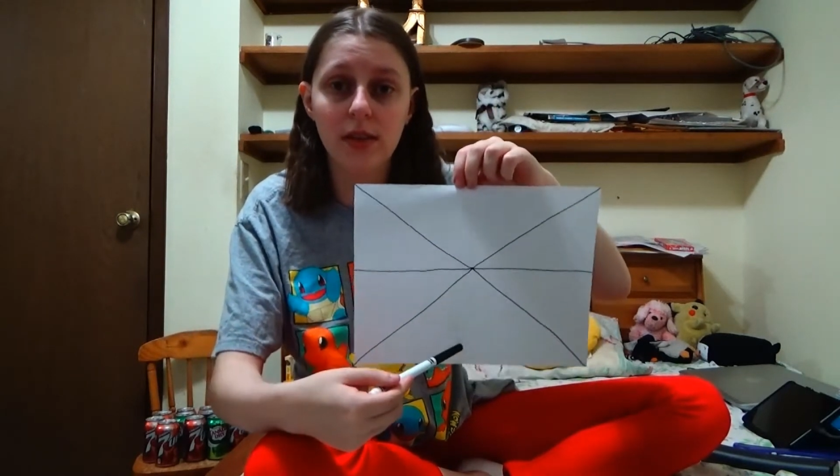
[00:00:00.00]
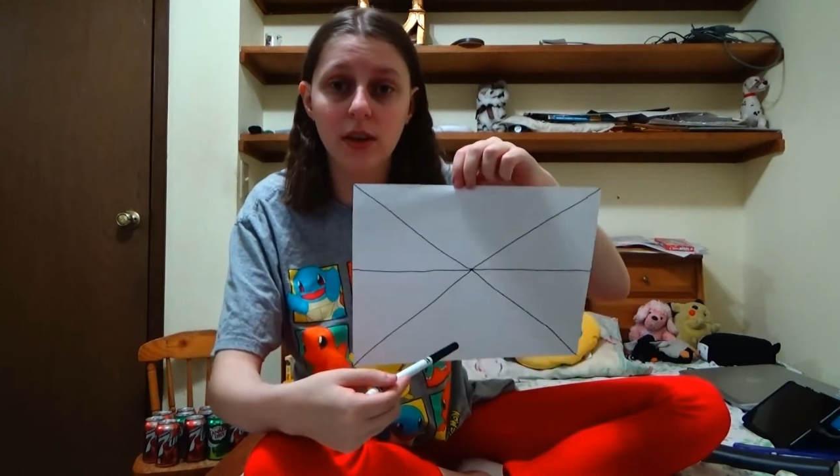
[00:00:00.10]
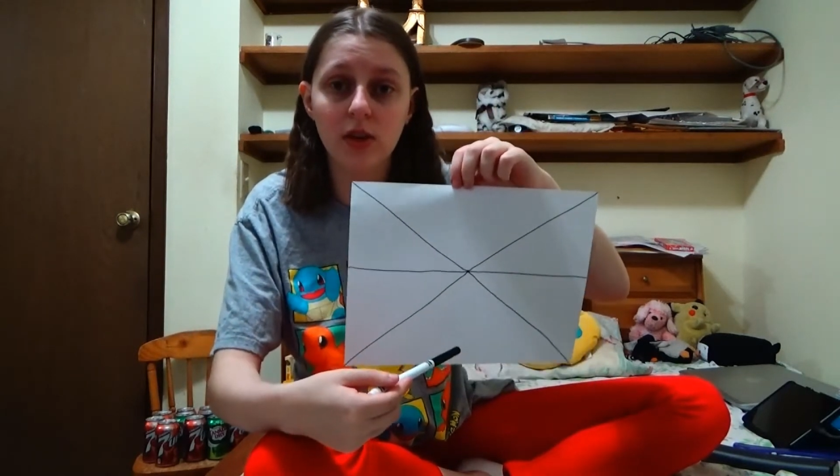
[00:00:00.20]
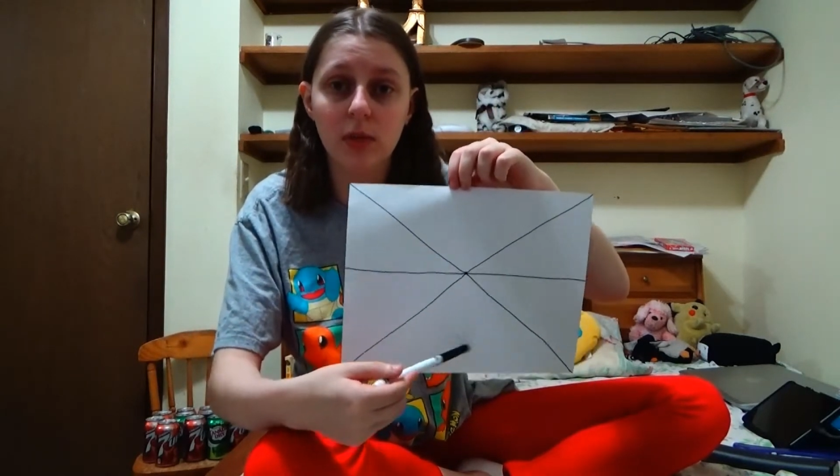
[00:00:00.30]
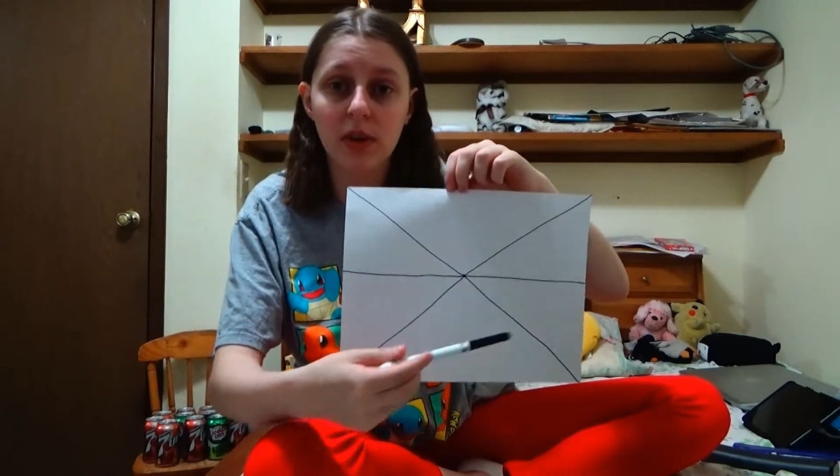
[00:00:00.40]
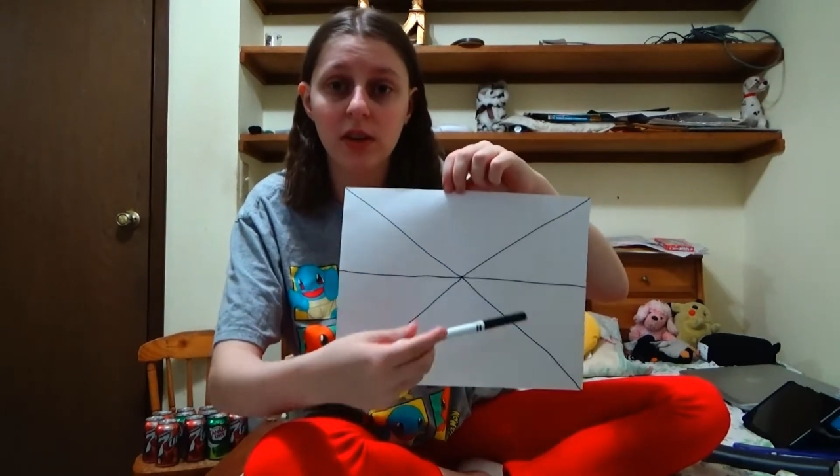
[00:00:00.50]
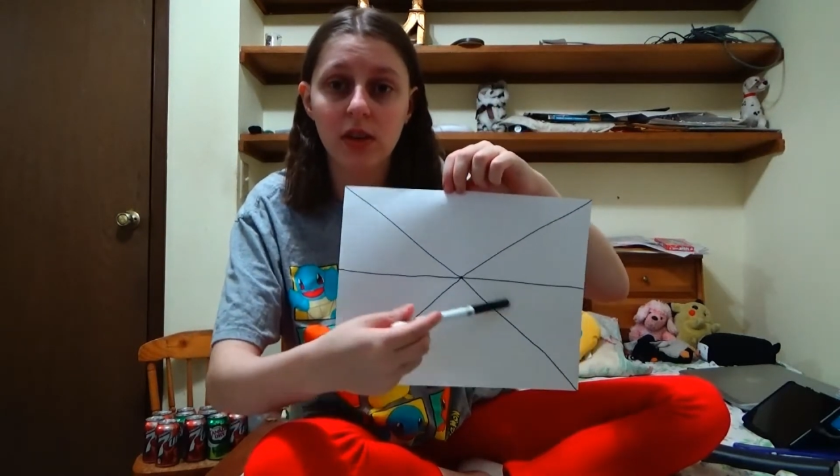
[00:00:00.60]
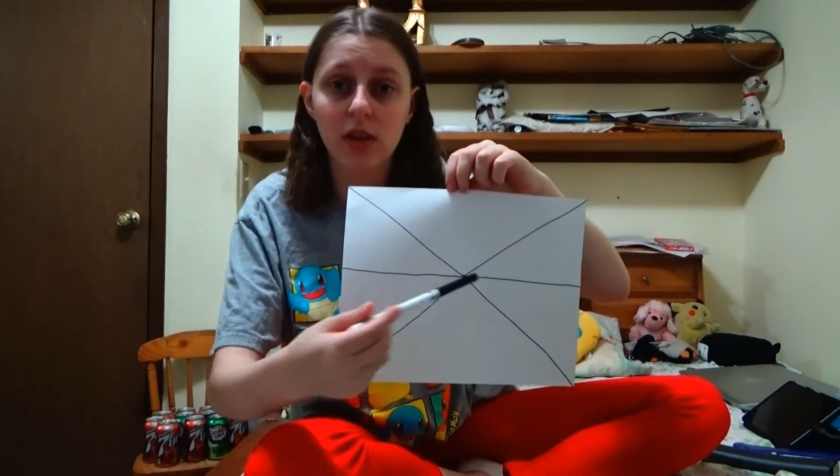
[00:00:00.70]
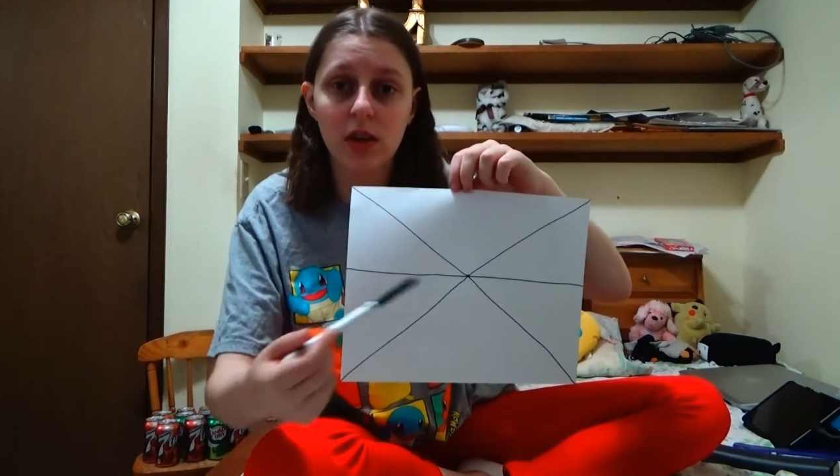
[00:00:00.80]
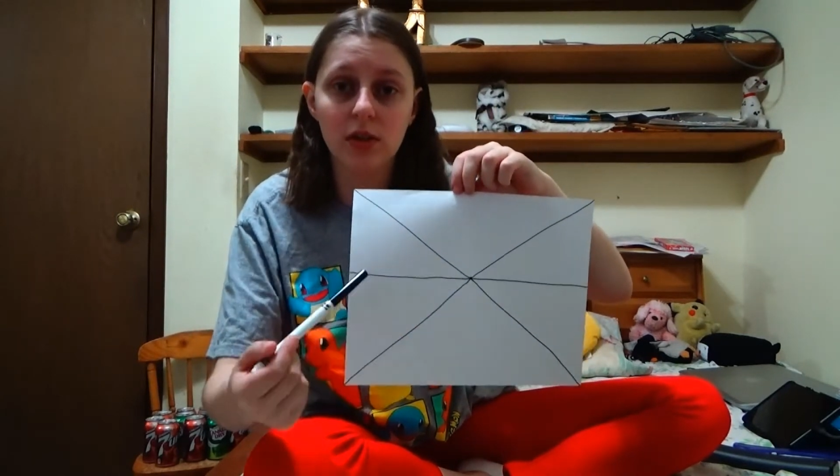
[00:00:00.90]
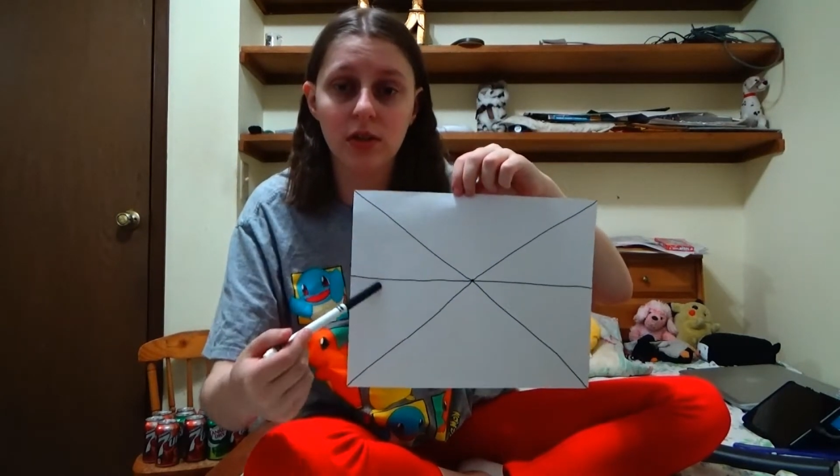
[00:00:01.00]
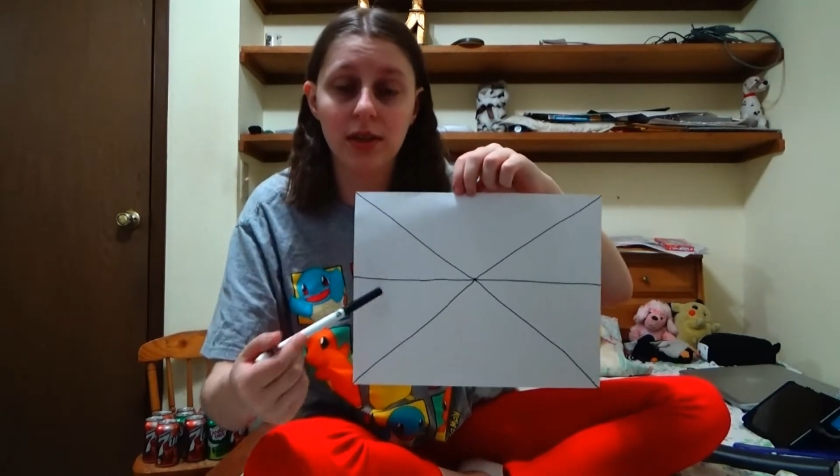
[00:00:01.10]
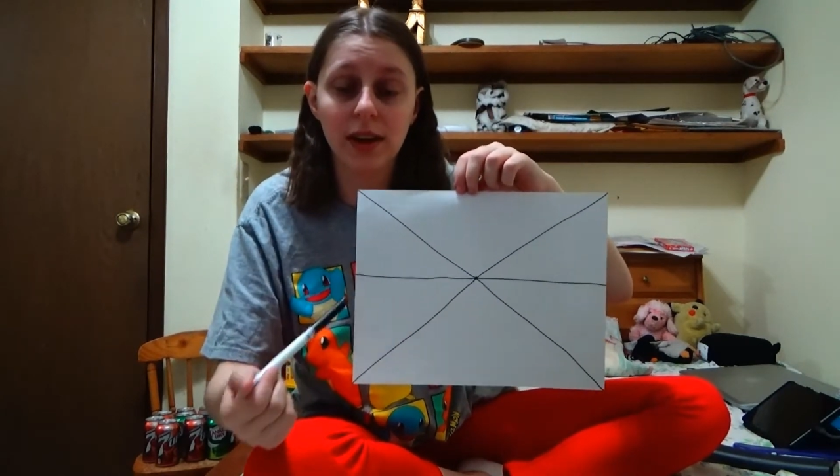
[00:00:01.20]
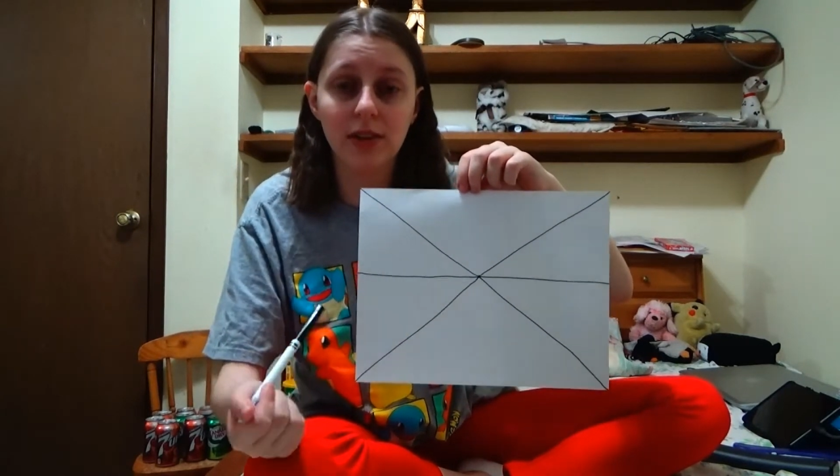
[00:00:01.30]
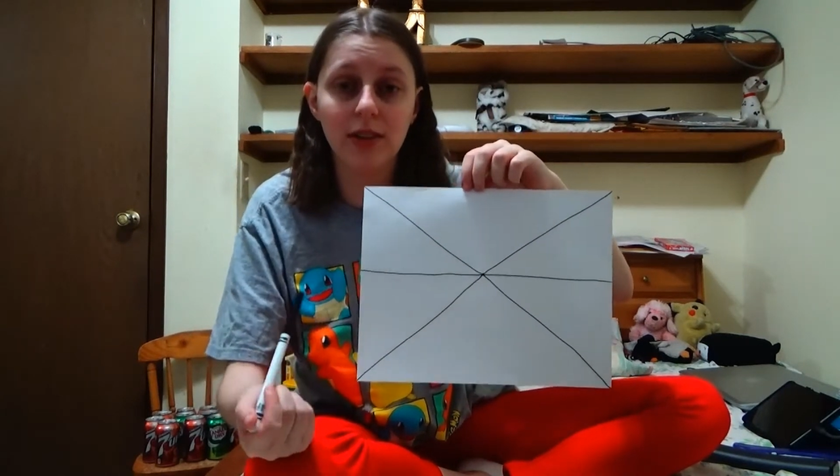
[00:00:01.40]
section are bigger than the other 2
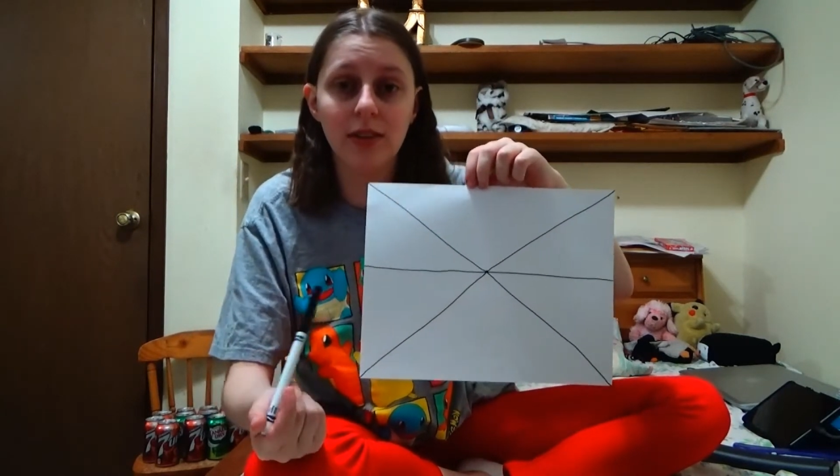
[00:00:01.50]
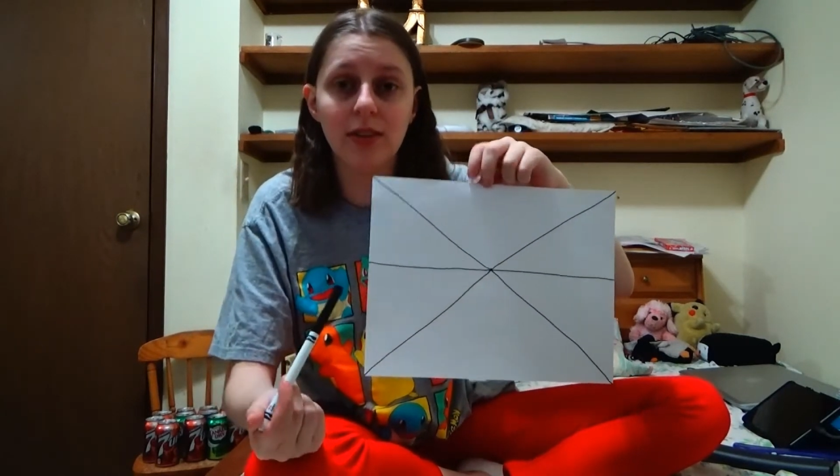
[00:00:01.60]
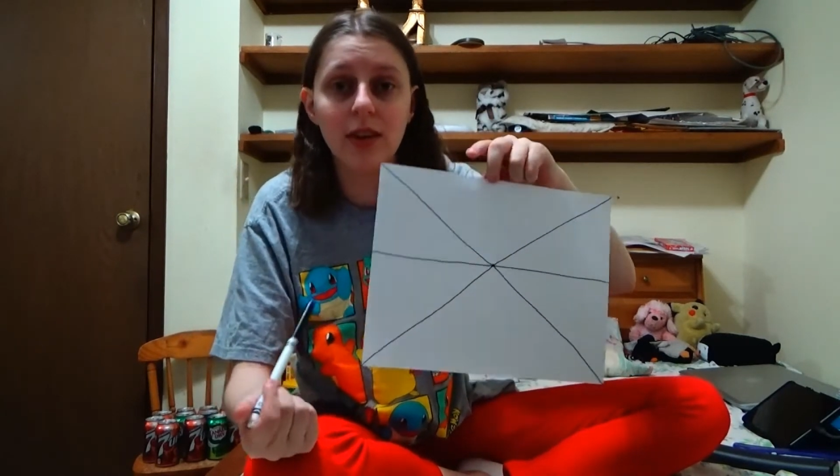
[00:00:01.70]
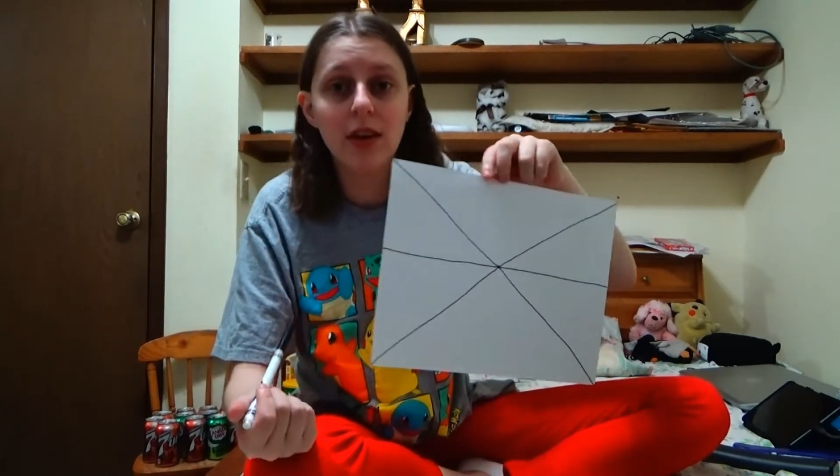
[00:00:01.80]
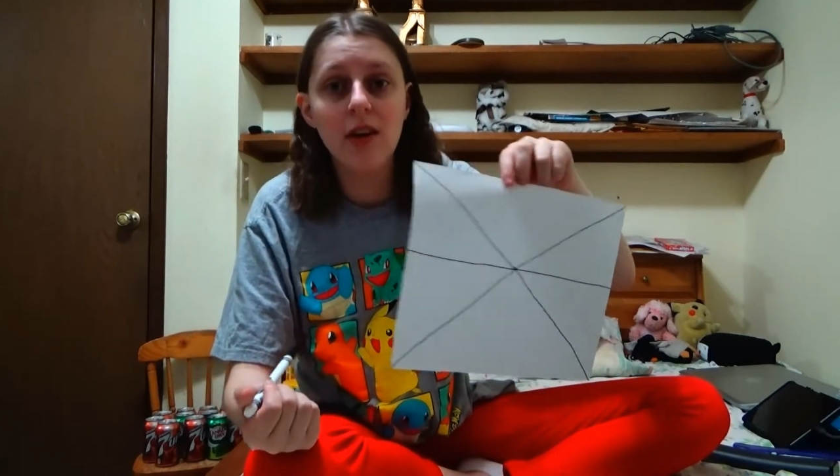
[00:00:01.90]
sections.